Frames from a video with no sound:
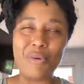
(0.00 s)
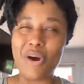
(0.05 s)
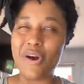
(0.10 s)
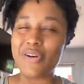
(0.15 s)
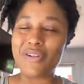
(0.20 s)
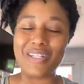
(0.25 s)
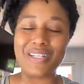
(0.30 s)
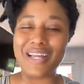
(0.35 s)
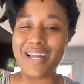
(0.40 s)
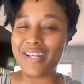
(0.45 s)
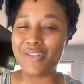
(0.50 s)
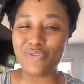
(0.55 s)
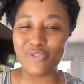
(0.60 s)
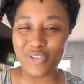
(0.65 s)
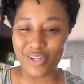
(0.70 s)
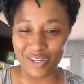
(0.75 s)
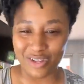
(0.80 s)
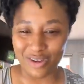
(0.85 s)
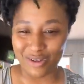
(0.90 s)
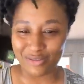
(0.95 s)
Tomorrow's the
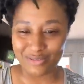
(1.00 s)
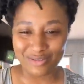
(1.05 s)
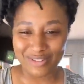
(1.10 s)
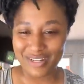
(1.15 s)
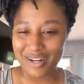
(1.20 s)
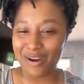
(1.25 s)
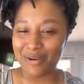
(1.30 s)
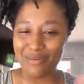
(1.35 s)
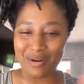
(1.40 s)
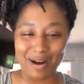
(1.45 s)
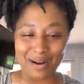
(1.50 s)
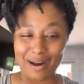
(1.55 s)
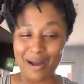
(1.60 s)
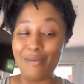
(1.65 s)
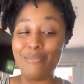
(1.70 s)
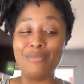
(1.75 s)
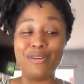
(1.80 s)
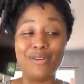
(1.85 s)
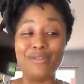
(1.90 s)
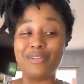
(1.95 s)
last video. Stay
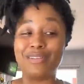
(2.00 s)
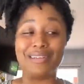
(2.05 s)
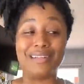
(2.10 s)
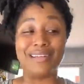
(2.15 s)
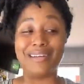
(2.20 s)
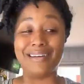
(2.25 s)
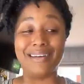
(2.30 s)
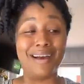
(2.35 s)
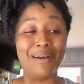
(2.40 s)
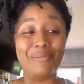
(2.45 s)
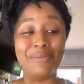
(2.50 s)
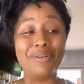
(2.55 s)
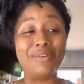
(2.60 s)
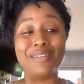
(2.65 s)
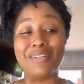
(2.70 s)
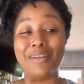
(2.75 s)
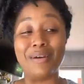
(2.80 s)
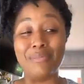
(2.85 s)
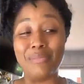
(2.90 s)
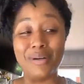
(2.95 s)
around. I'm usually
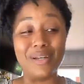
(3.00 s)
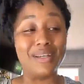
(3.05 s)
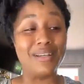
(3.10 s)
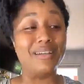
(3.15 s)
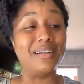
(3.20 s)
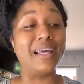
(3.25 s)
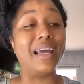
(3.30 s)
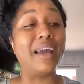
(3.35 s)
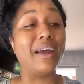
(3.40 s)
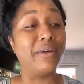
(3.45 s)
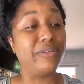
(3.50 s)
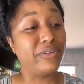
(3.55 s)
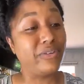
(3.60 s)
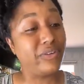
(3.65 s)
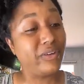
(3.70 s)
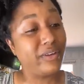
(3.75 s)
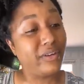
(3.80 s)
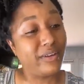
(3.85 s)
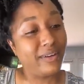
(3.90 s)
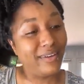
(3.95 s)
a bucket of
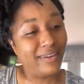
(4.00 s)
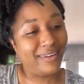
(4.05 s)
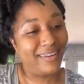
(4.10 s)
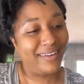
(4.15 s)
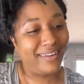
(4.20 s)
laughs.